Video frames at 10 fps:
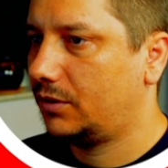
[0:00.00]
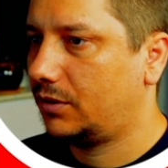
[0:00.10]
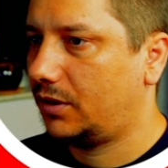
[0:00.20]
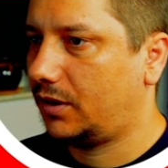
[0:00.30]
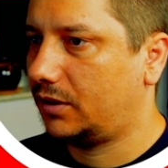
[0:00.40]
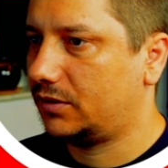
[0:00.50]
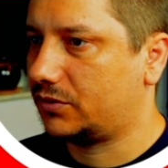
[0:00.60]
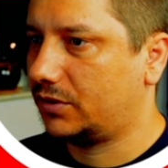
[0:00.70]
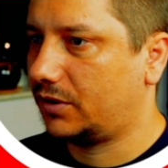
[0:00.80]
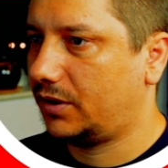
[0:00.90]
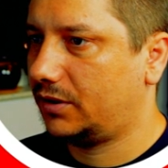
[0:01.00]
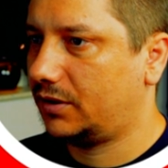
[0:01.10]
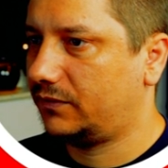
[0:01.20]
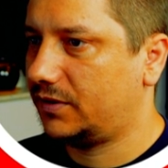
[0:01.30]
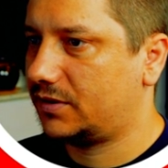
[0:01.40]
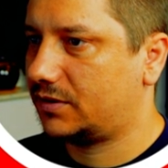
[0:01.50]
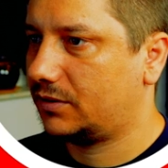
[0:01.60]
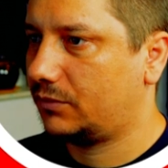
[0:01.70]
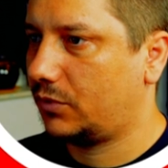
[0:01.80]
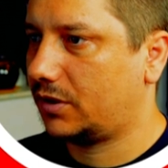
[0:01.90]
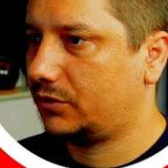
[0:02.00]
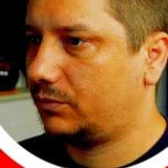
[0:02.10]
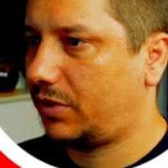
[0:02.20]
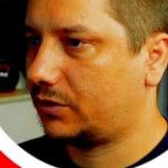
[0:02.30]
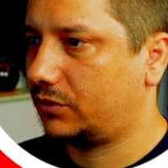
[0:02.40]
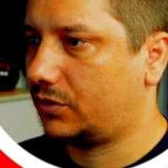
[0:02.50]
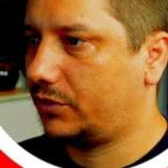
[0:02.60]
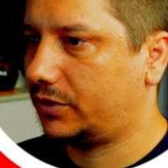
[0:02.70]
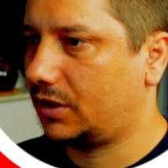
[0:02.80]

and it's going to render this welcome back to code